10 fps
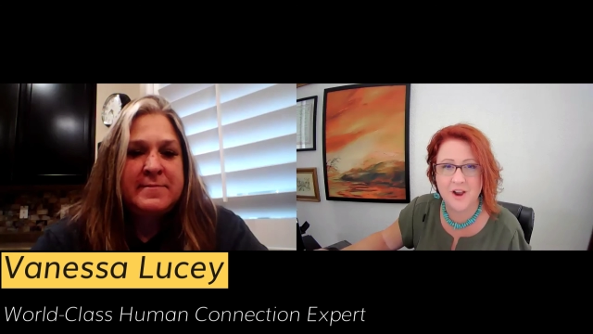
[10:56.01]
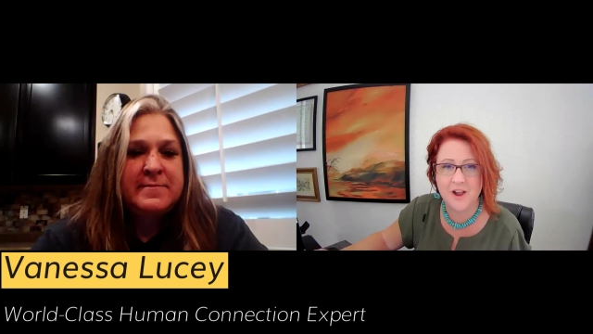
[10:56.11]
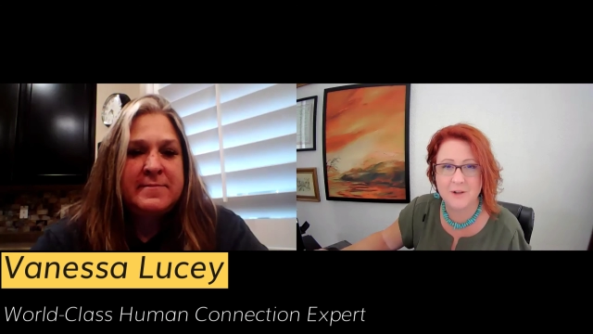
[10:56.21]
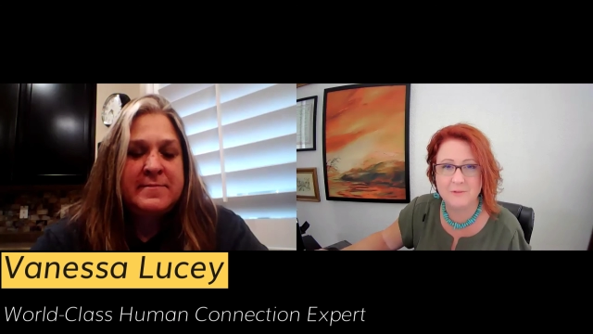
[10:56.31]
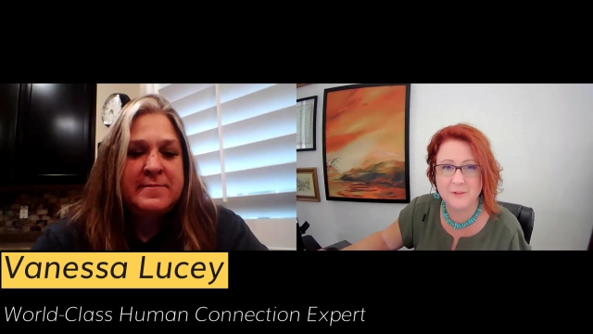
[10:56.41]

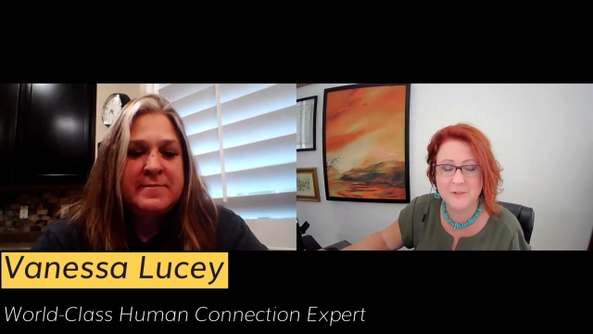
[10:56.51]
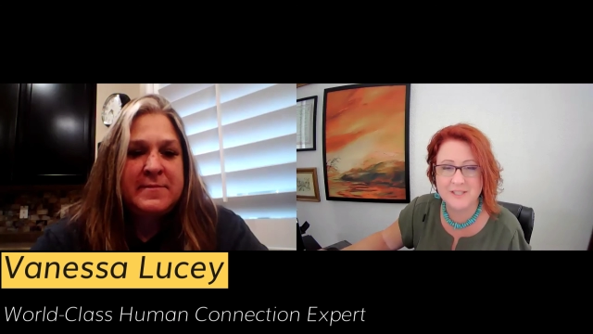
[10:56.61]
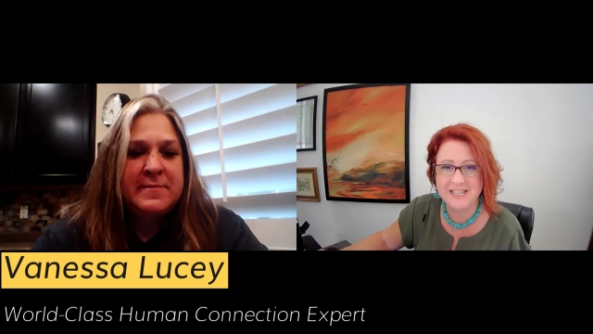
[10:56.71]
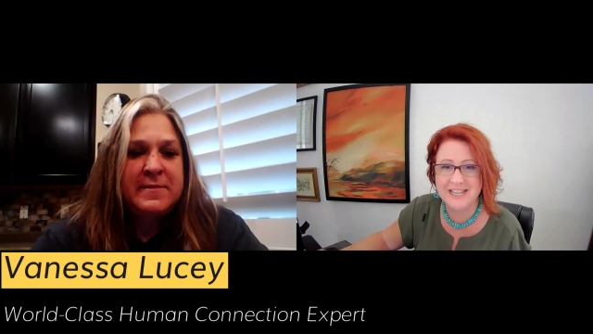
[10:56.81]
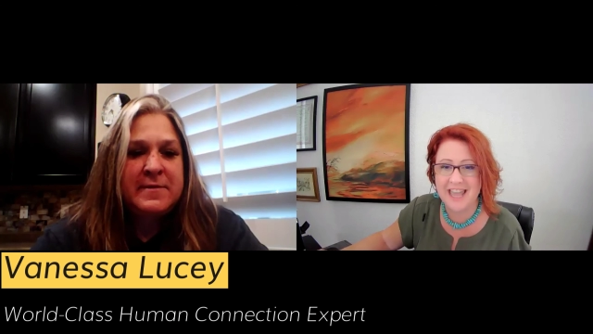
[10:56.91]
Speaker 1: owner of
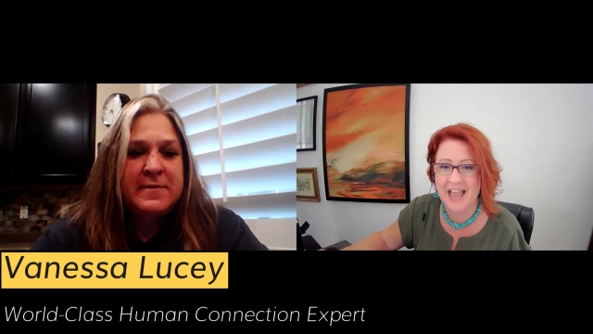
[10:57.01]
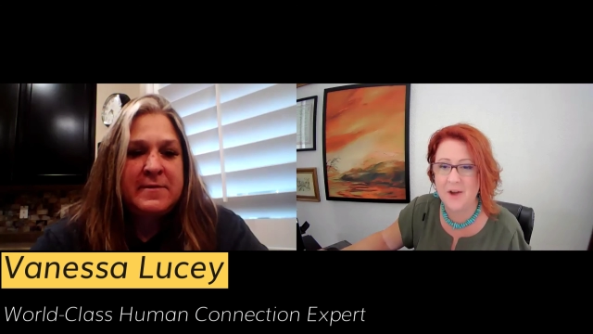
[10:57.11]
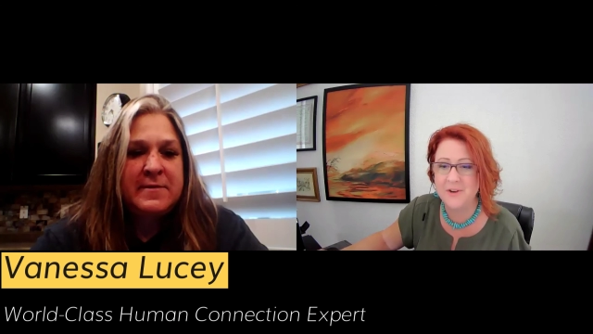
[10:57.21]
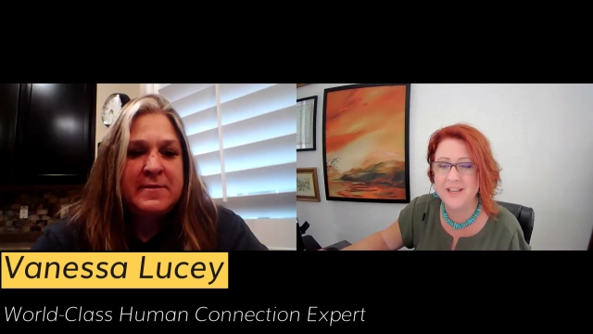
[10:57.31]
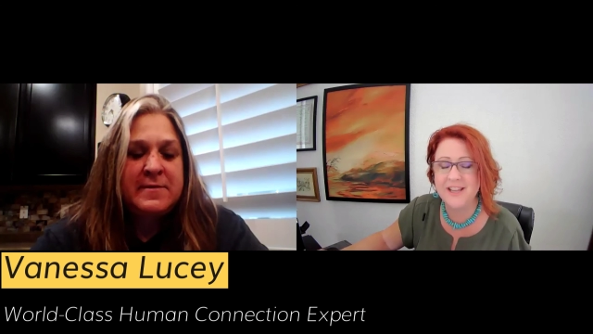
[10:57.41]
Lucey
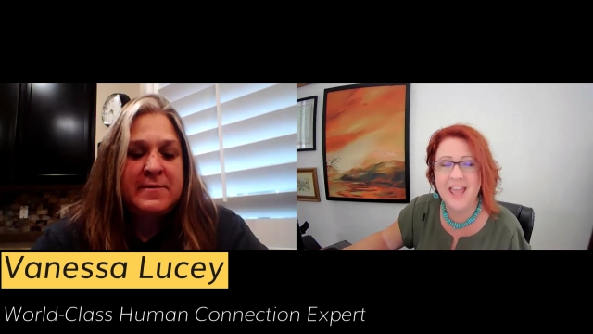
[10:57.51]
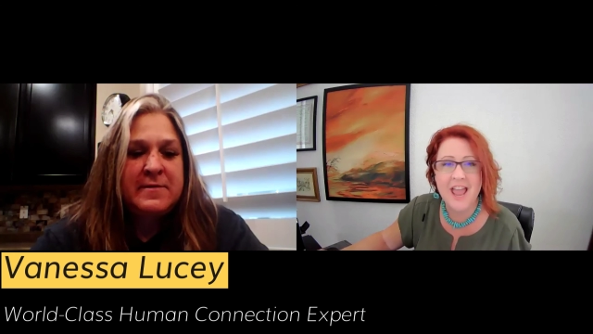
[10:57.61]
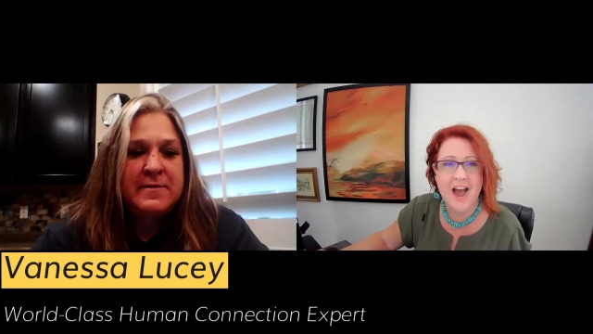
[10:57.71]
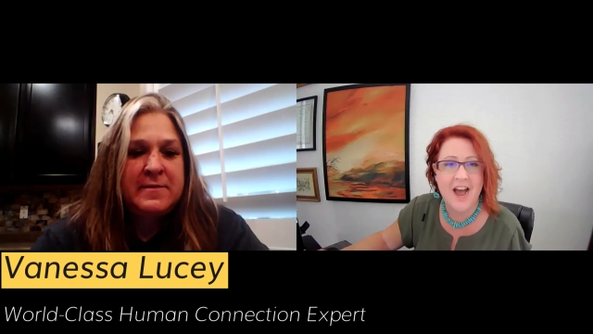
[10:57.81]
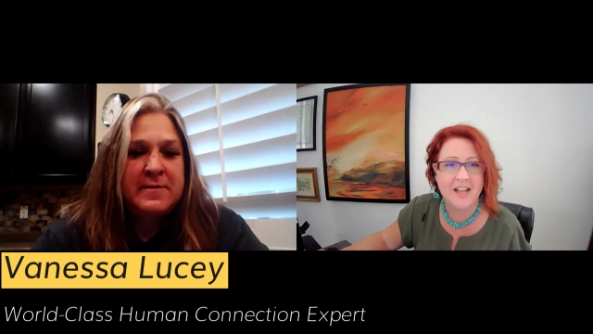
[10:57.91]

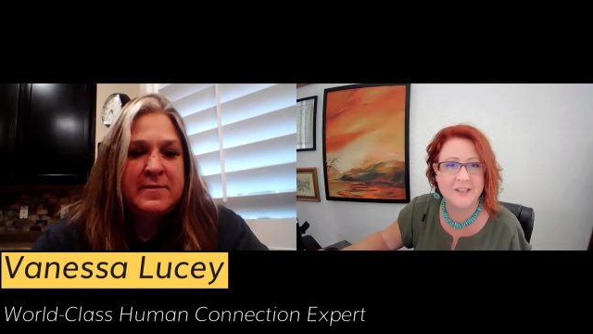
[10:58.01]
Accounting,